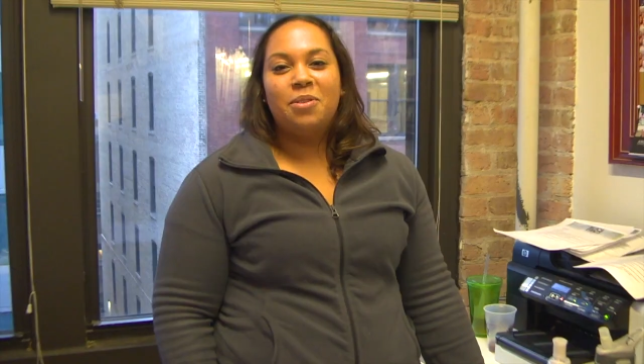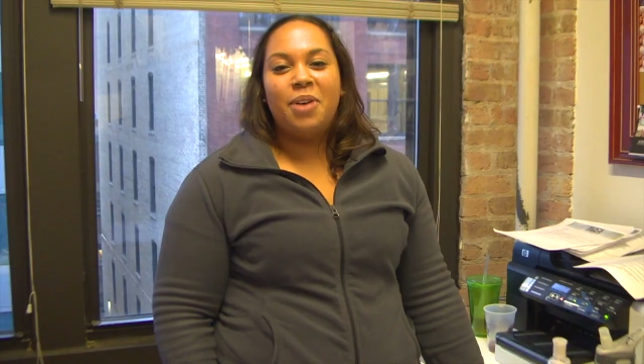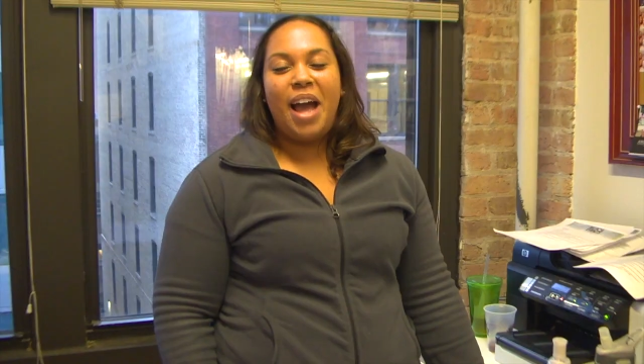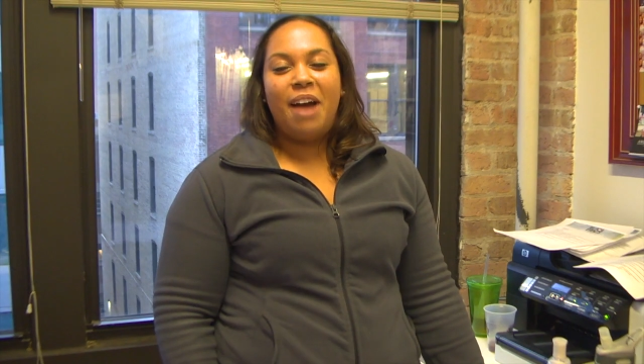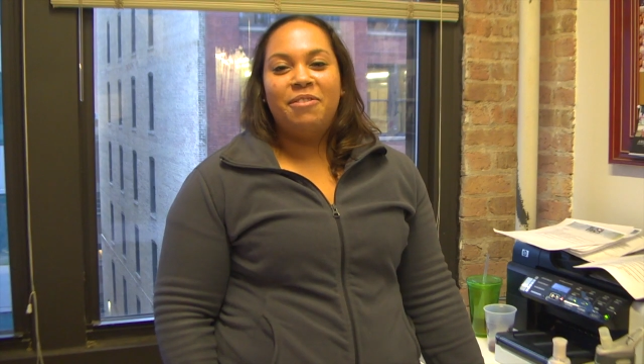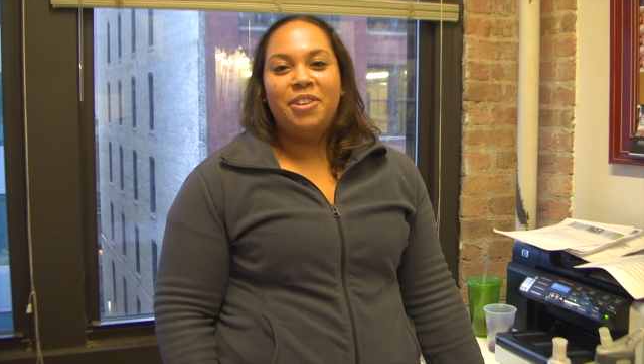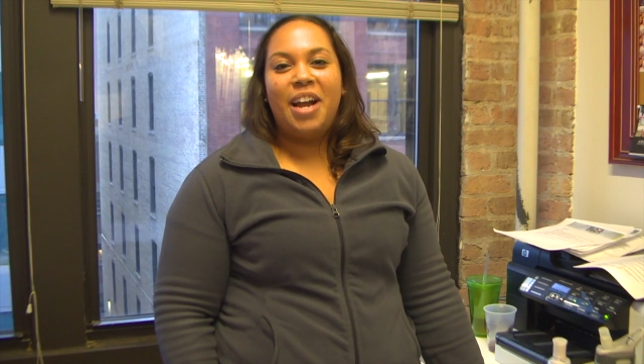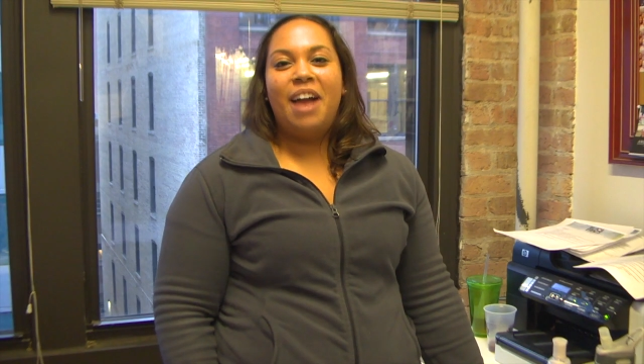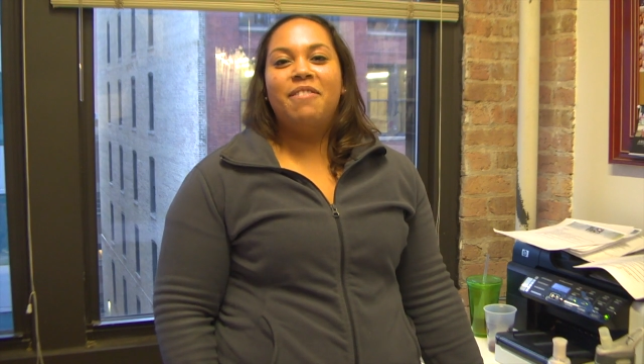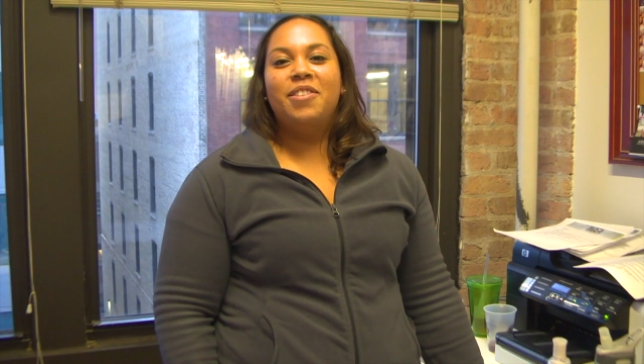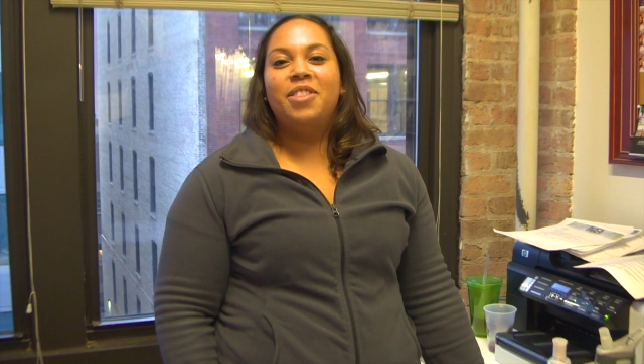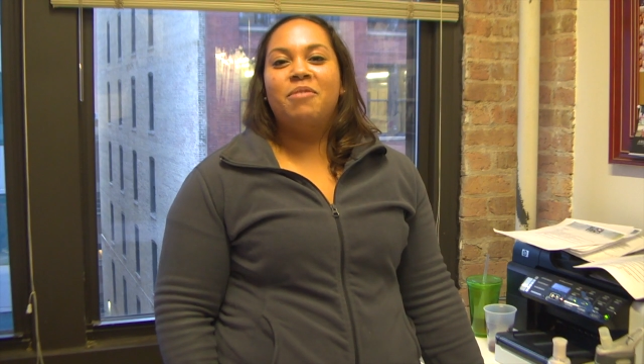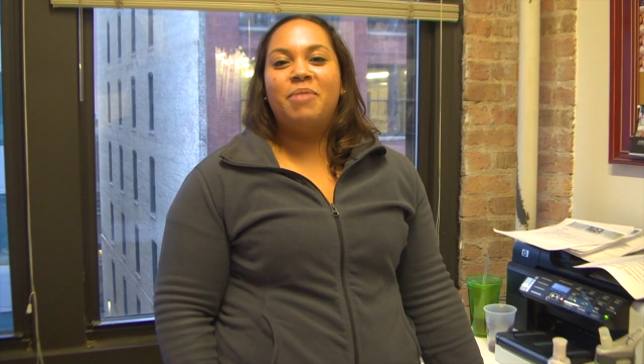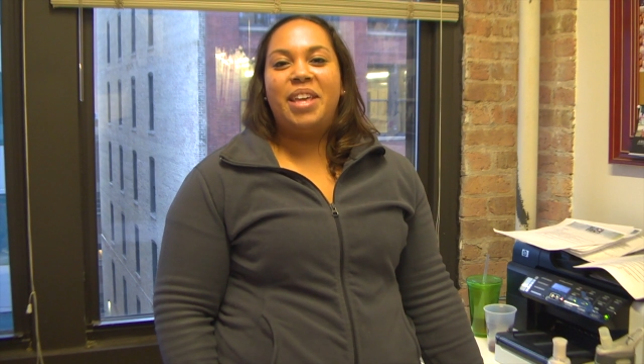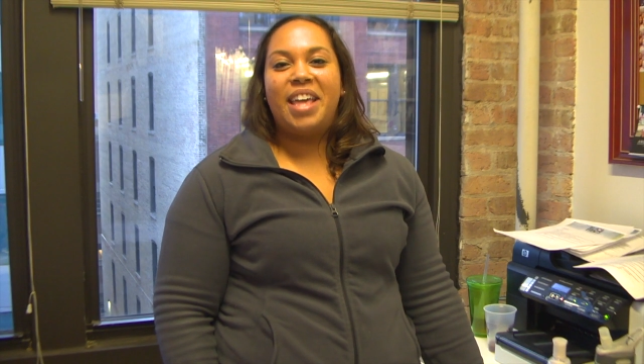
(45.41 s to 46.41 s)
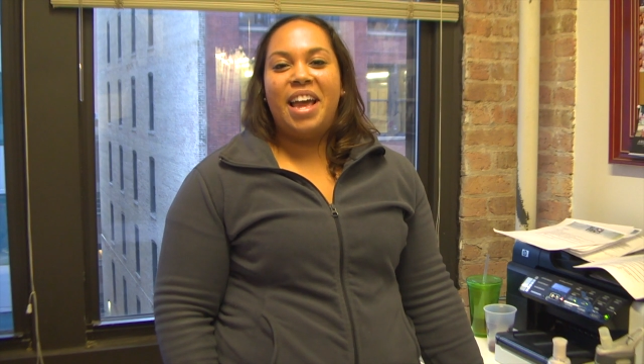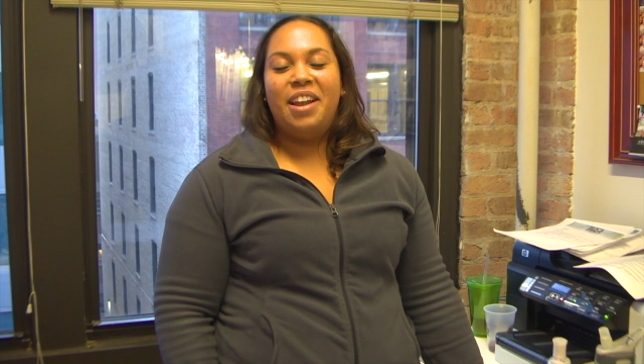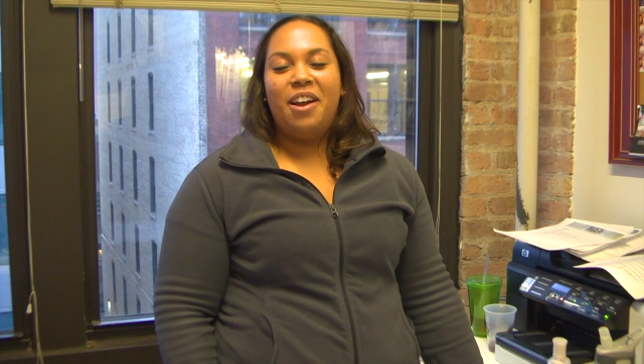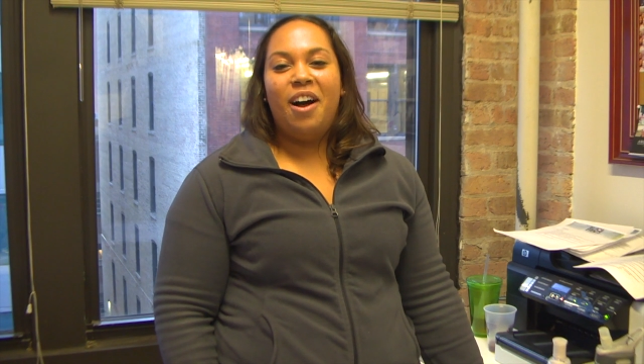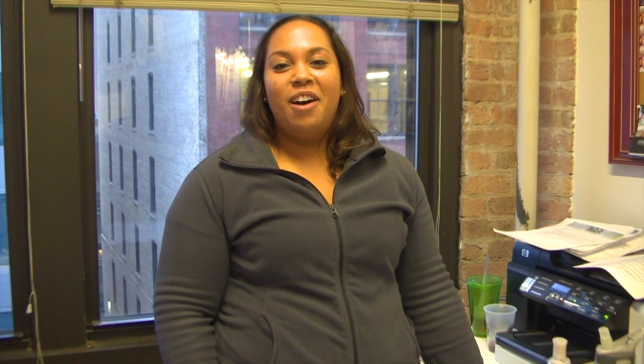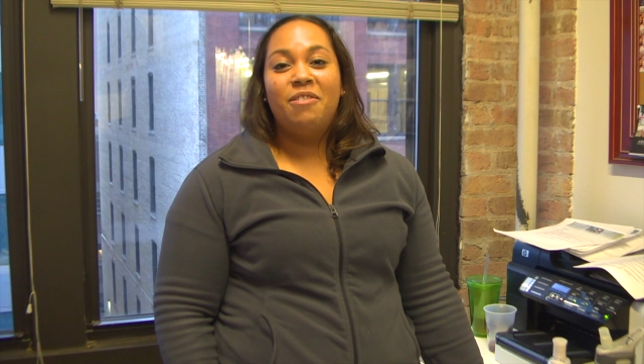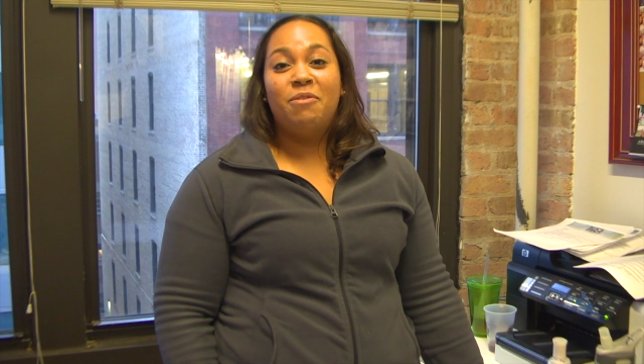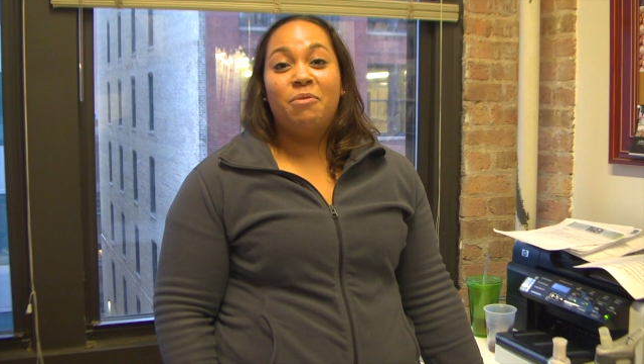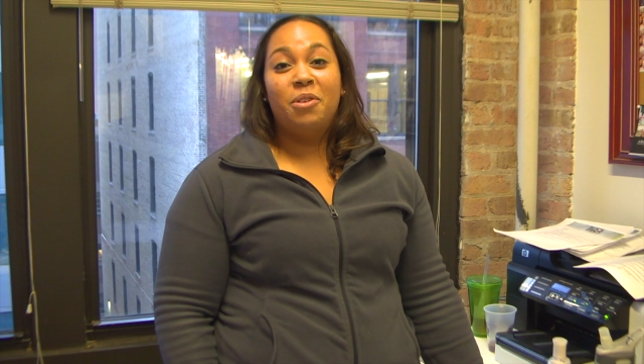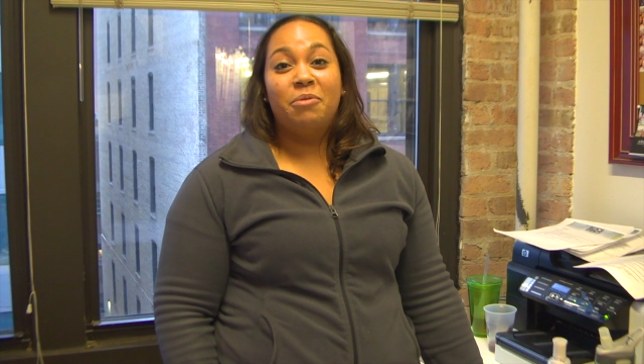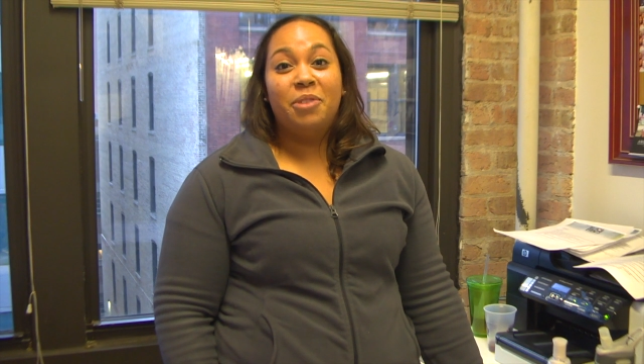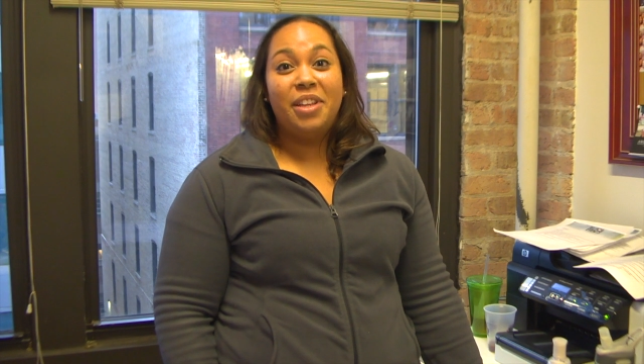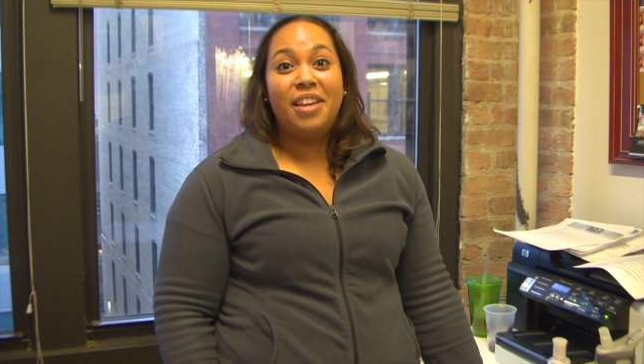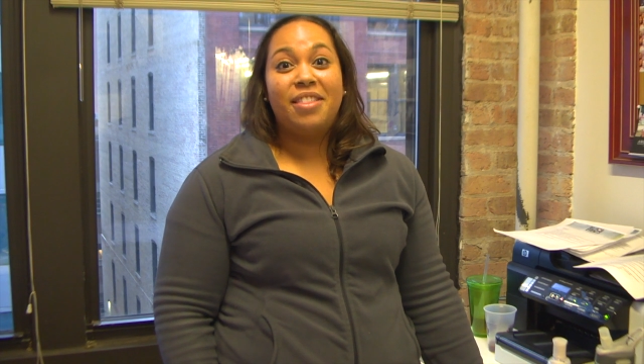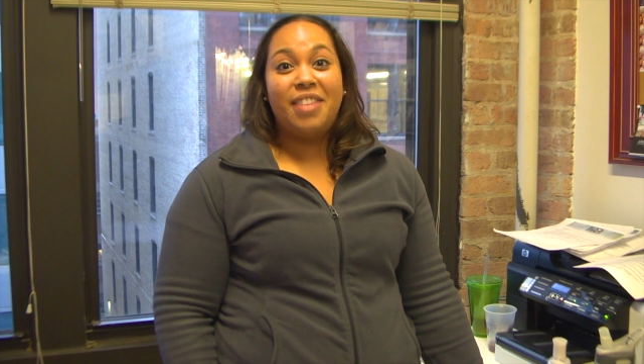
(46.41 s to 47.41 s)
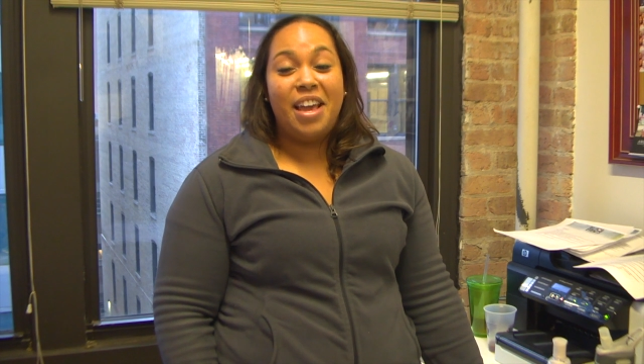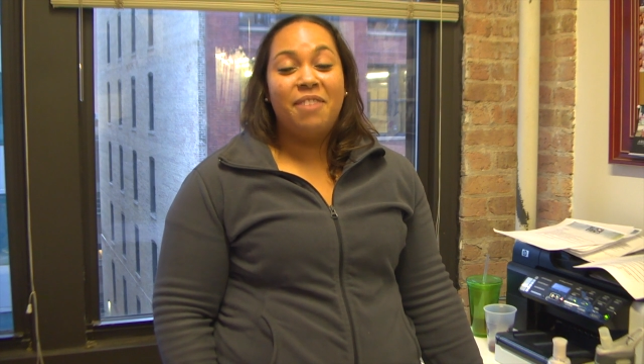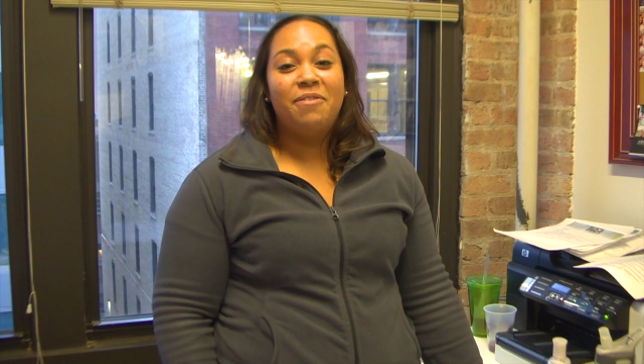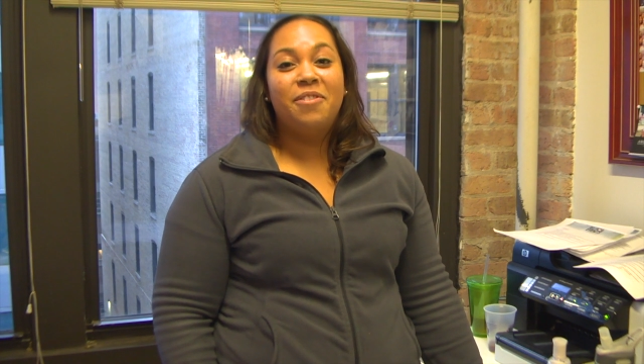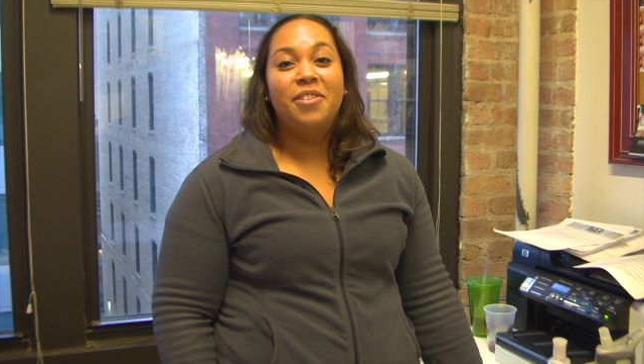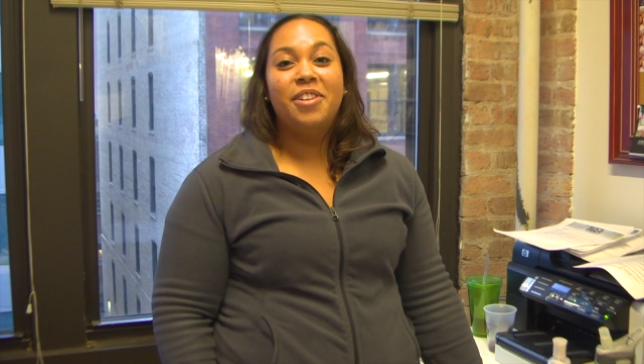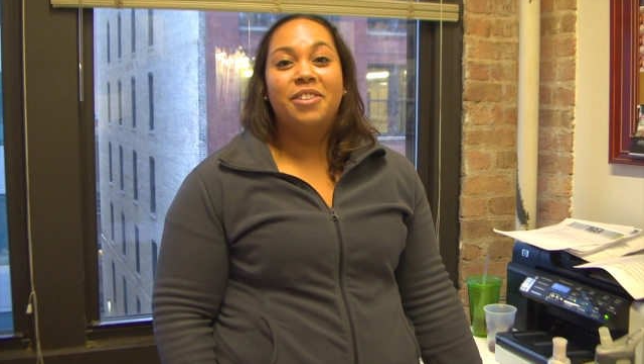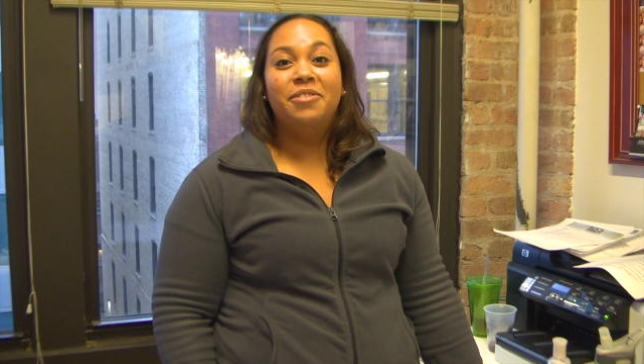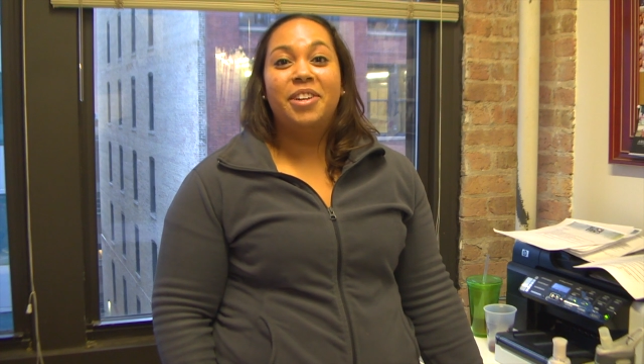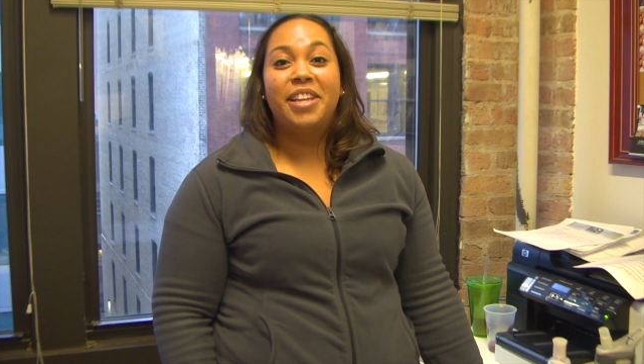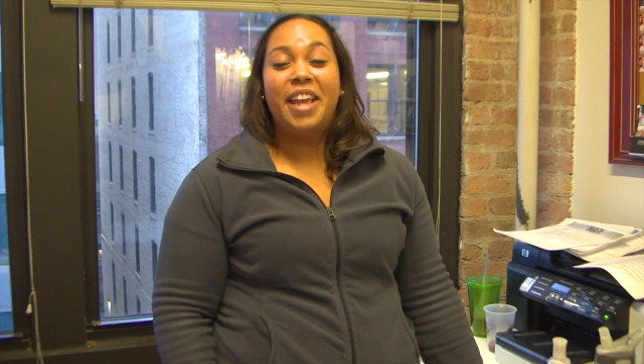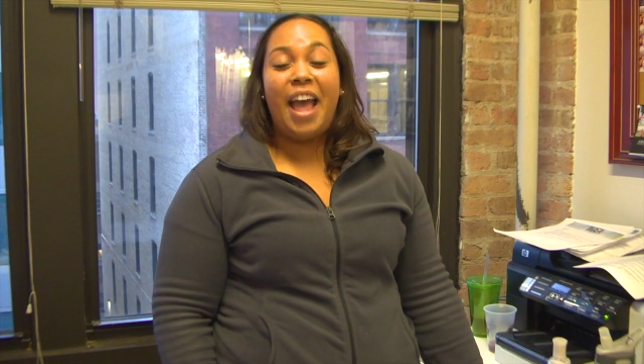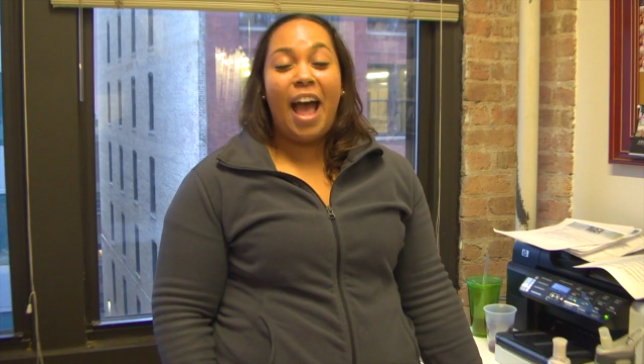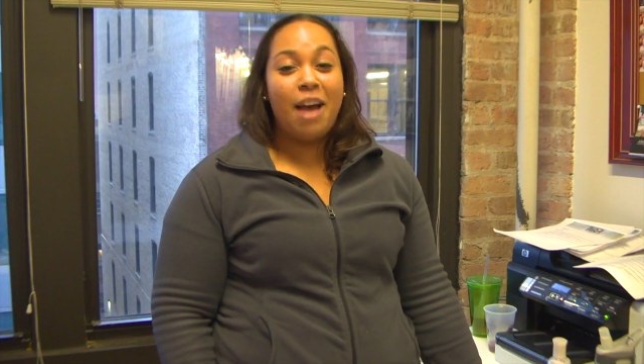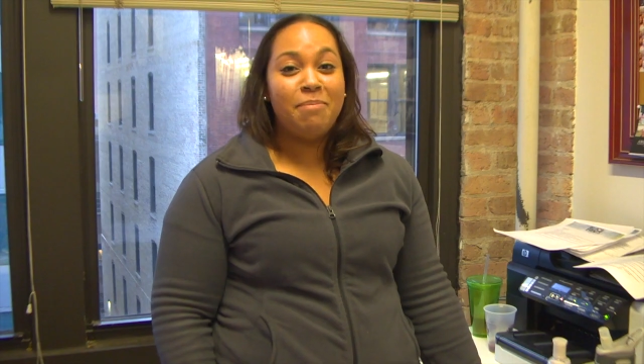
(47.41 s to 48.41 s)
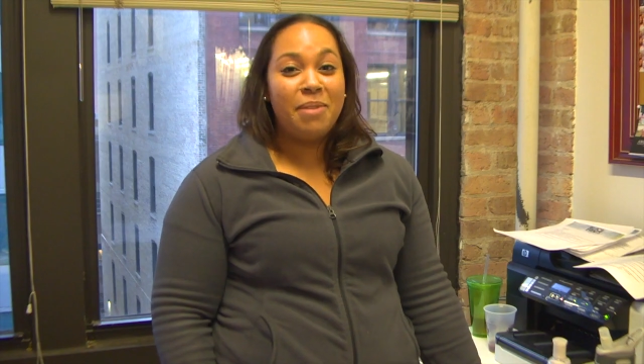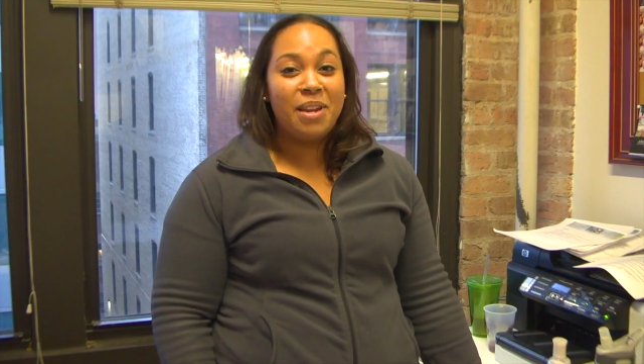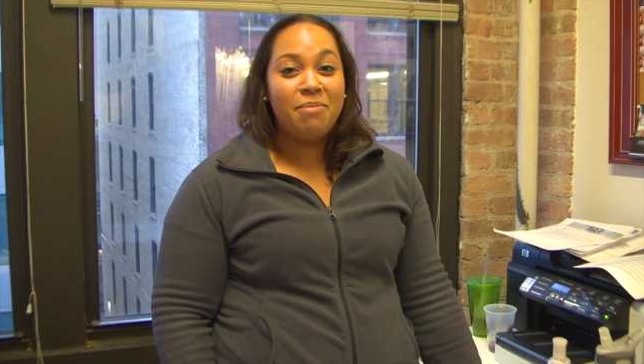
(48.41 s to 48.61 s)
after having the weekend off, we're really thankful and really happy